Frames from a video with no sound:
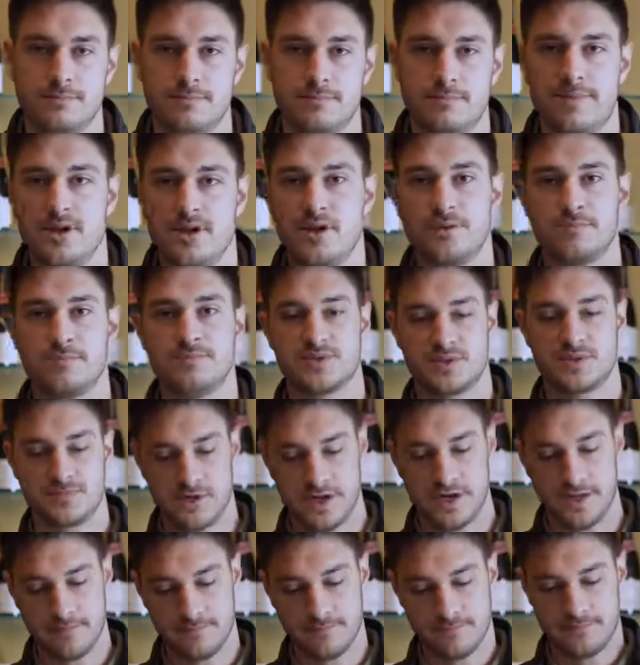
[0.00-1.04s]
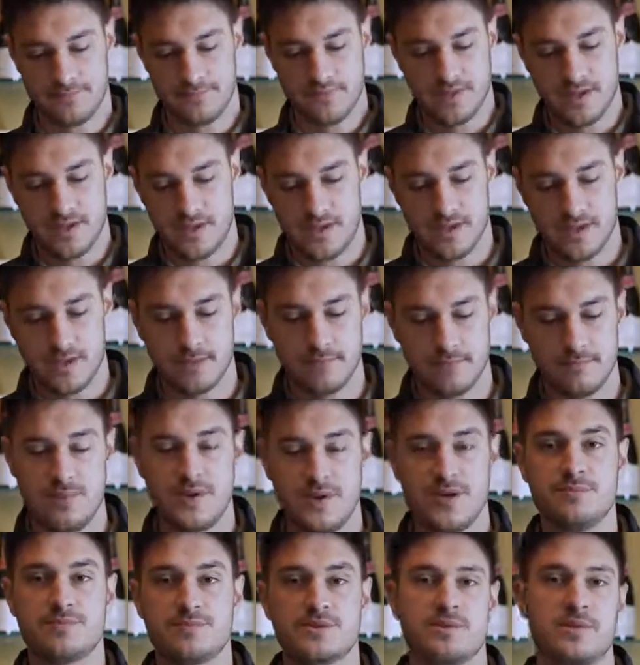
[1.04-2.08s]
Bloomsbury.
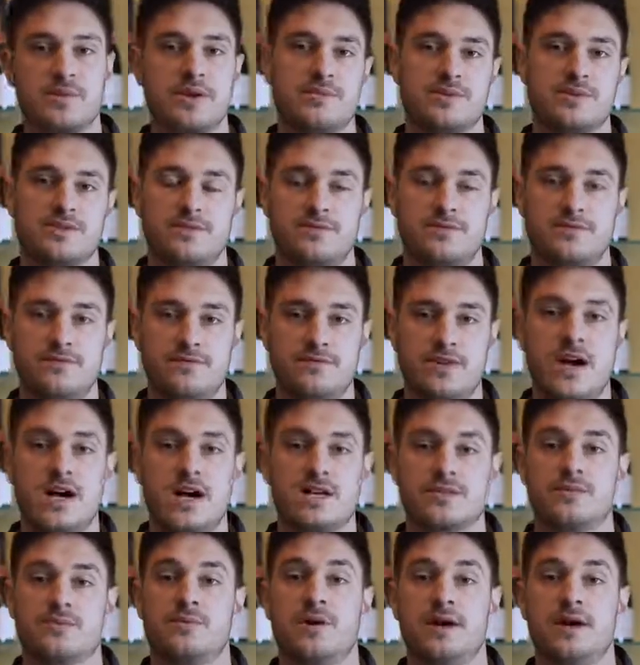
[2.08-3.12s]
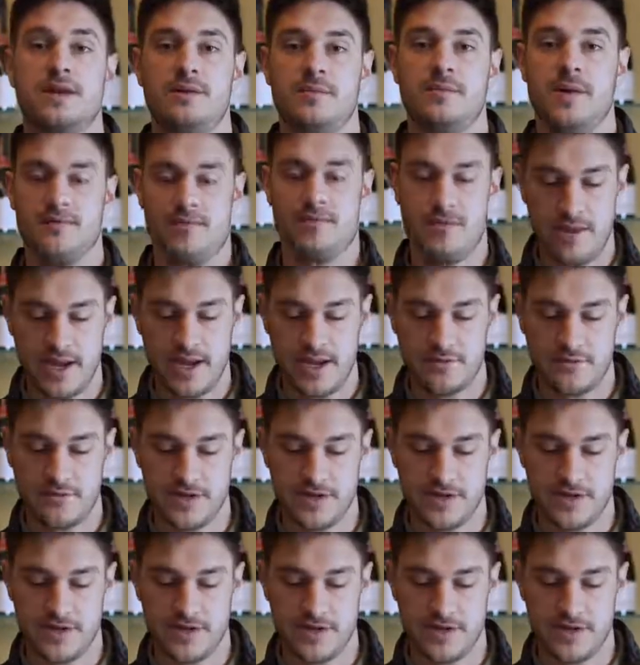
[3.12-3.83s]
Bloomsbury was the first wine that we ever made at